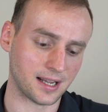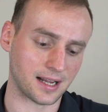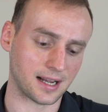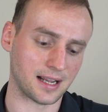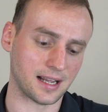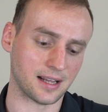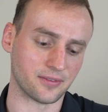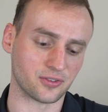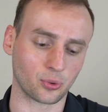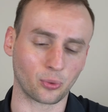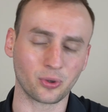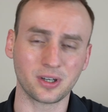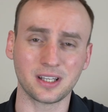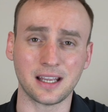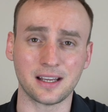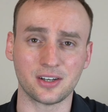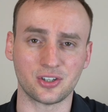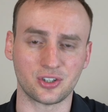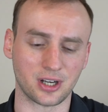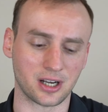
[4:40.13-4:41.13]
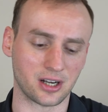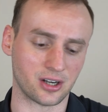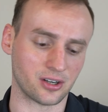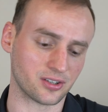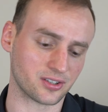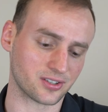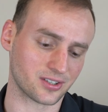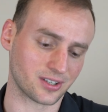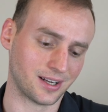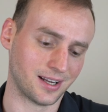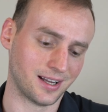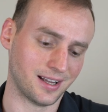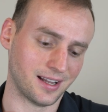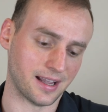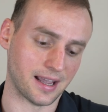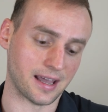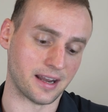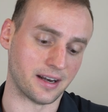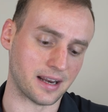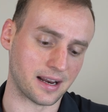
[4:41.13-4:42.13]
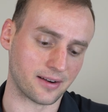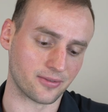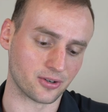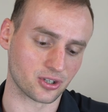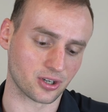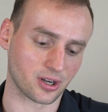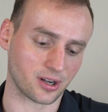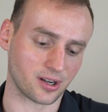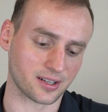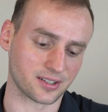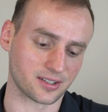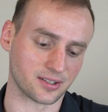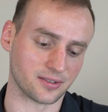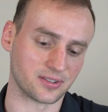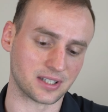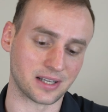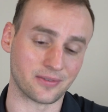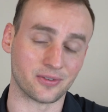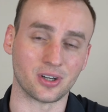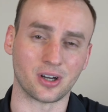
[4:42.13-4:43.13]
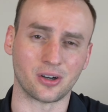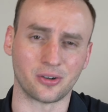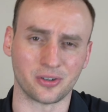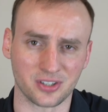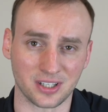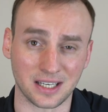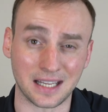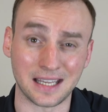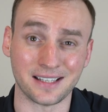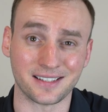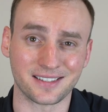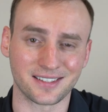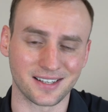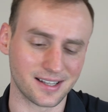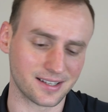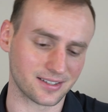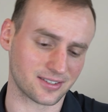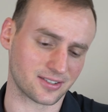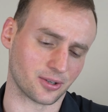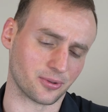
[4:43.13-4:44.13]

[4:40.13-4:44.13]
I have 28 shares at an average cost of $7.08.